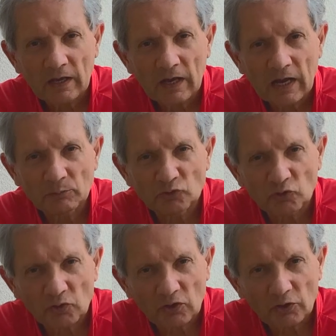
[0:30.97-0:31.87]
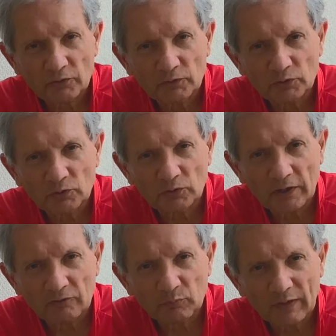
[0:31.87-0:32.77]
I'm sure a lot of you
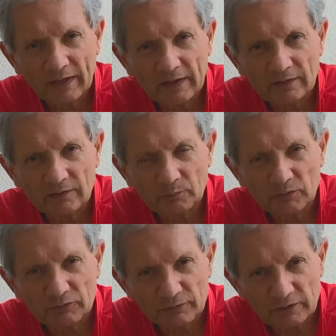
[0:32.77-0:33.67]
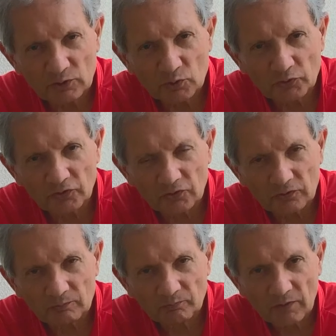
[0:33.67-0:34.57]
have played some different courses.
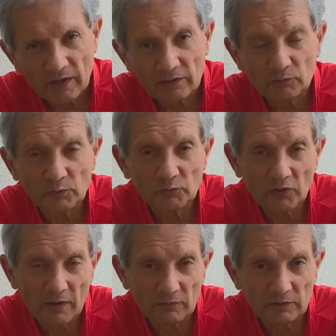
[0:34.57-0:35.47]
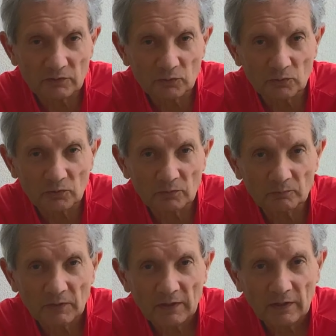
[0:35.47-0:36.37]
And if you've traveled at all,
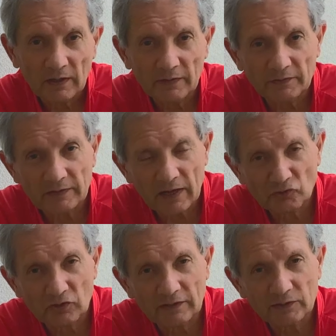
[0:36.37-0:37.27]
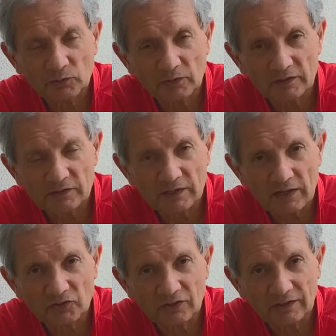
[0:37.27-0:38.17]
either nationally or
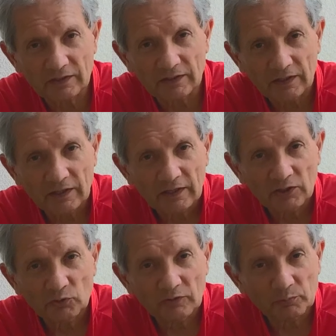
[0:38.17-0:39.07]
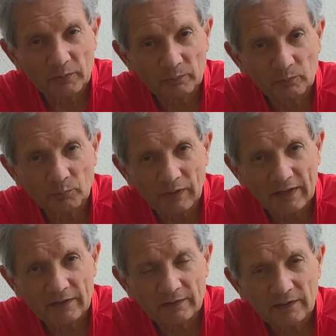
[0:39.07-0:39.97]
internationally, you'll have played